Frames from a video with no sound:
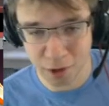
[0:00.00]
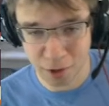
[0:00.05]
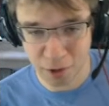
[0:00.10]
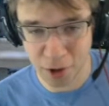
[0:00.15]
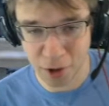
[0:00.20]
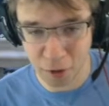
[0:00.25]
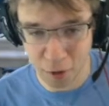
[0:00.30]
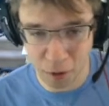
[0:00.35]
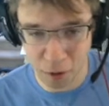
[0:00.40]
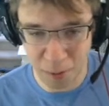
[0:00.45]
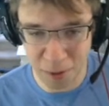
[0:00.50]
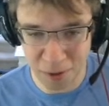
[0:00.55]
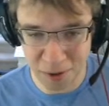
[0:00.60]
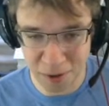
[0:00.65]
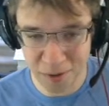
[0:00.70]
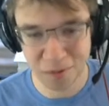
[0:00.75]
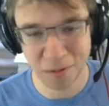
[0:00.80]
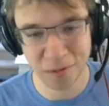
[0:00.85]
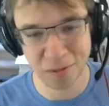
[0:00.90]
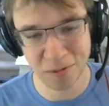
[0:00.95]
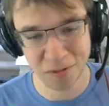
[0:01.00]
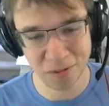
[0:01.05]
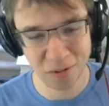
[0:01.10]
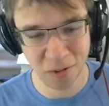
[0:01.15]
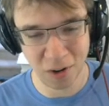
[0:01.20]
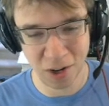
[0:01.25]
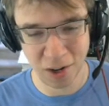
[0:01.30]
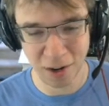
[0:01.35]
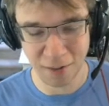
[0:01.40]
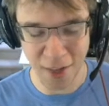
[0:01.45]
Secret Weapon,
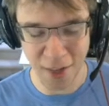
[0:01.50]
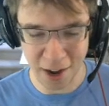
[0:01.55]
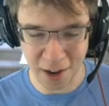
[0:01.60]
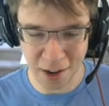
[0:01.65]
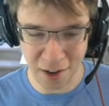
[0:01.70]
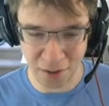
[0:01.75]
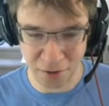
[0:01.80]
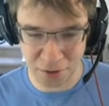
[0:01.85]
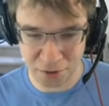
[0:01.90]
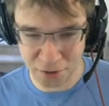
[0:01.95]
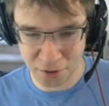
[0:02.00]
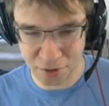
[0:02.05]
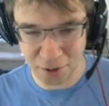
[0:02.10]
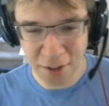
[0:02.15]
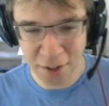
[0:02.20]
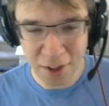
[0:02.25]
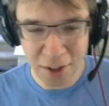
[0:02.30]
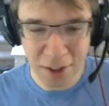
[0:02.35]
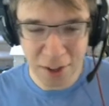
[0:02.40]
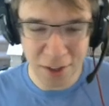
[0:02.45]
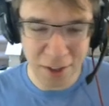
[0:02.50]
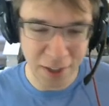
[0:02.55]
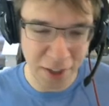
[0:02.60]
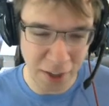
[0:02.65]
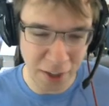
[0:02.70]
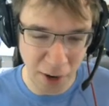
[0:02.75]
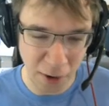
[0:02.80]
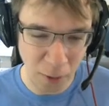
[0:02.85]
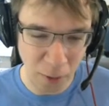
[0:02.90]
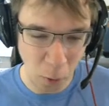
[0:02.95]
where if that costs,
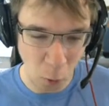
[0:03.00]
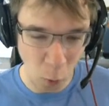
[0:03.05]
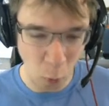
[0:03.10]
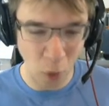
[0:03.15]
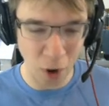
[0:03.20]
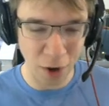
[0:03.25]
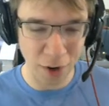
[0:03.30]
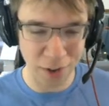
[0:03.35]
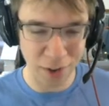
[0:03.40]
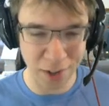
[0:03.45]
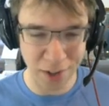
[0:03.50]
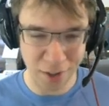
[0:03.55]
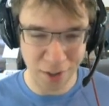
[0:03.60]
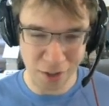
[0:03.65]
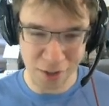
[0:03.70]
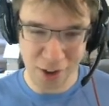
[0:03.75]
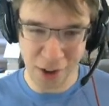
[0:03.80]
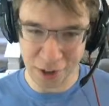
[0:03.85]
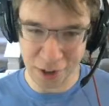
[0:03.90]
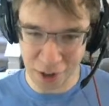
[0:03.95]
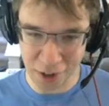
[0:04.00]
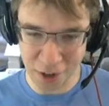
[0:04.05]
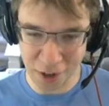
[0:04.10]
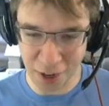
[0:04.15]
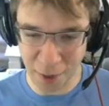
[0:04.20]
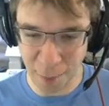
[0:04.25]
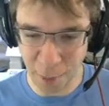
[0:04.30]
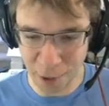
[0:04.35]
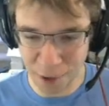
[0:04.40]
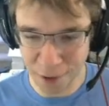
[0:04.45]
1, it's not good
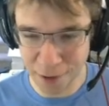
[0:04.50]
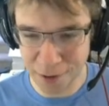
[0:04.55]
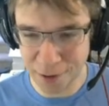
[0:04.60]
anymore.